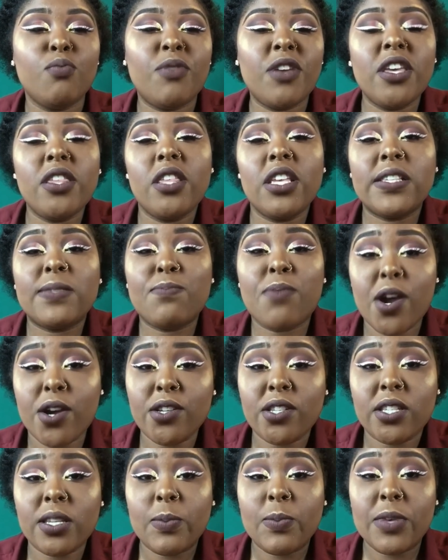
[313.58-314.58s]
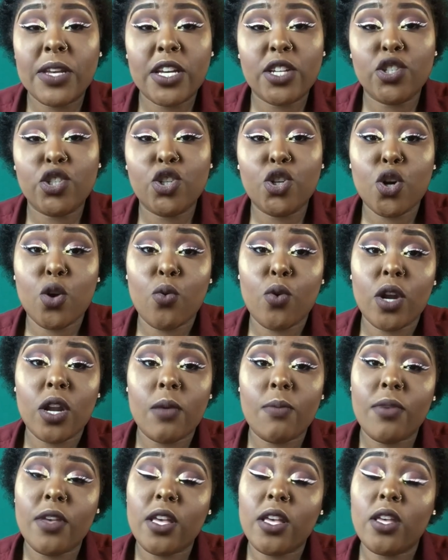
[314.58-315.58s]
be this person because you don't
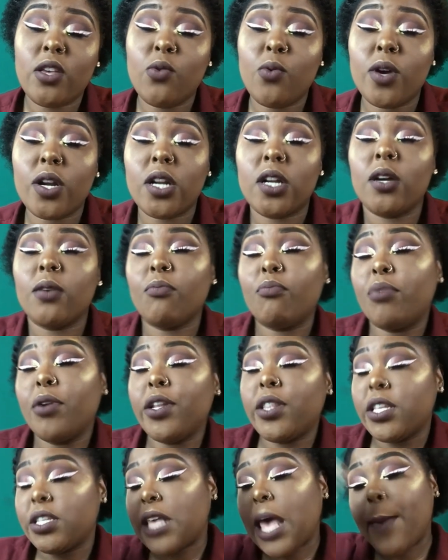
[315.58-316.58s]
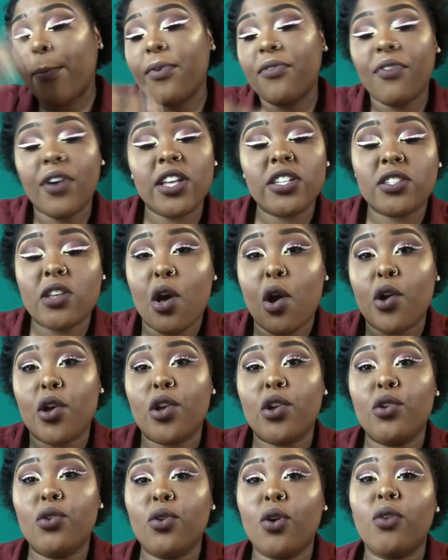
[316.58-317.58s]
want to be, you want to put this happy face
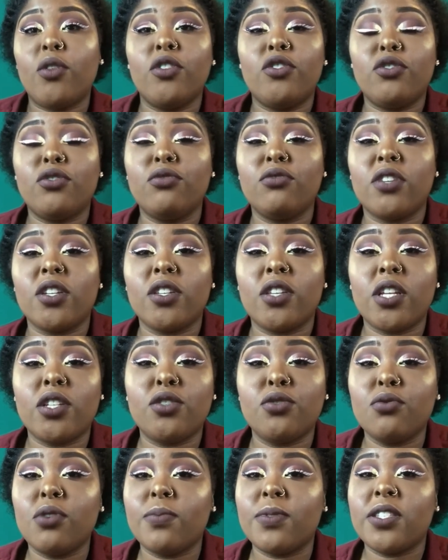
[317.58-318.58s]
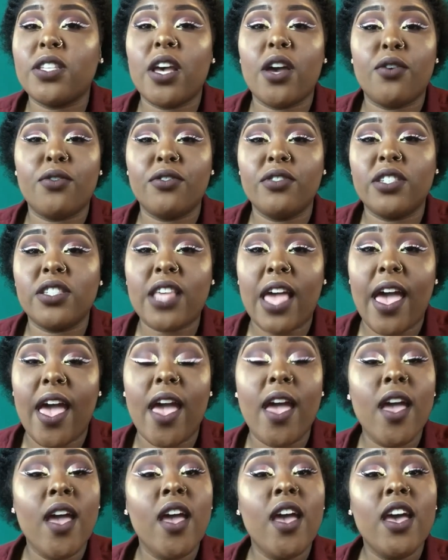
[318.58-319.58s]
on, you know that you're upset or you're
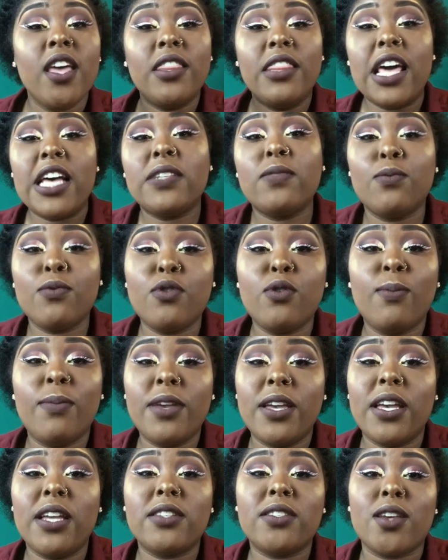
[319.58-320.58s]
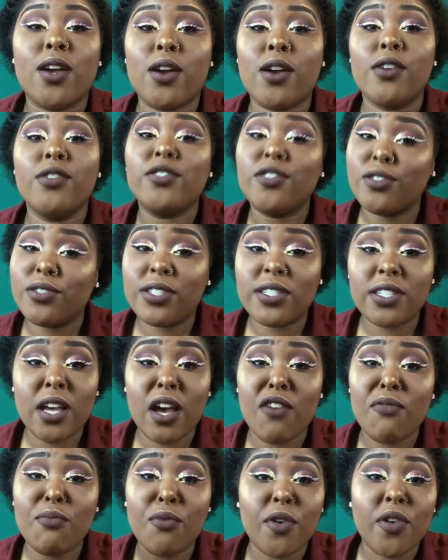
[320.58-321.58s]
sad, that's when you begin to hurt
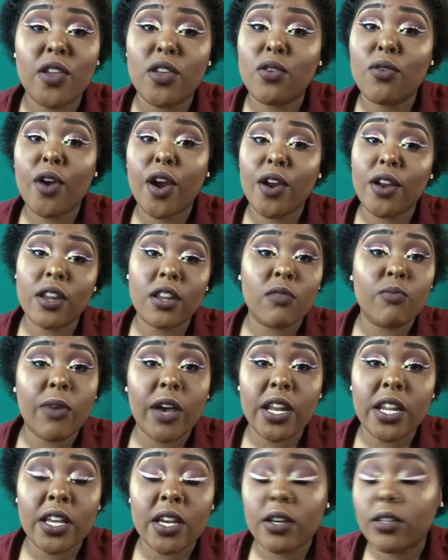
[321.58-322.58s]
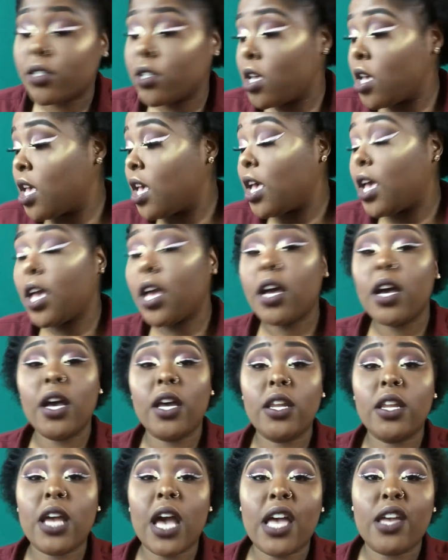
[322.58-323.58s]
yourself more than you hurt anybody else. And
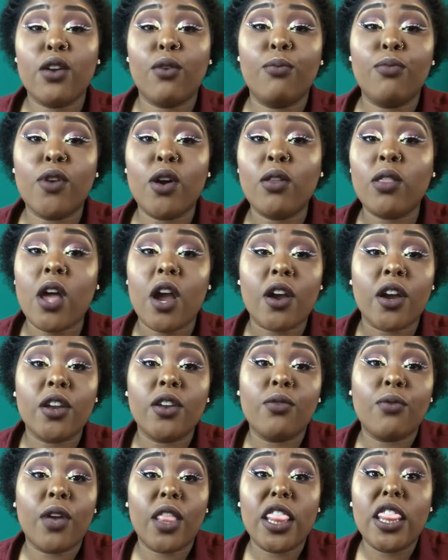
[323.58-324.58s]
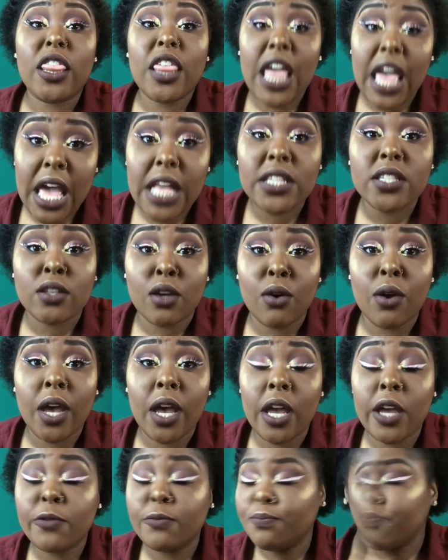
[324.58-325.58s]
honey, I am no longer doing that,
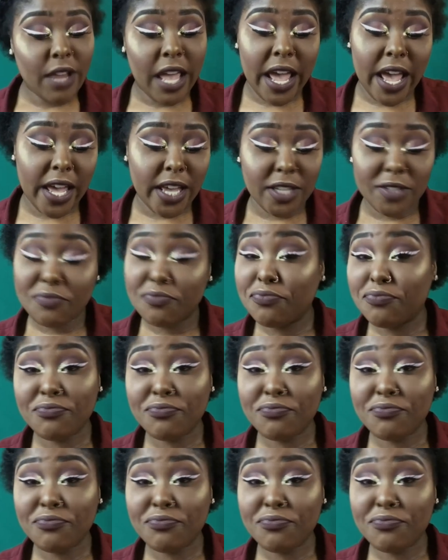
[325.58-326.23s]
okay? Hey,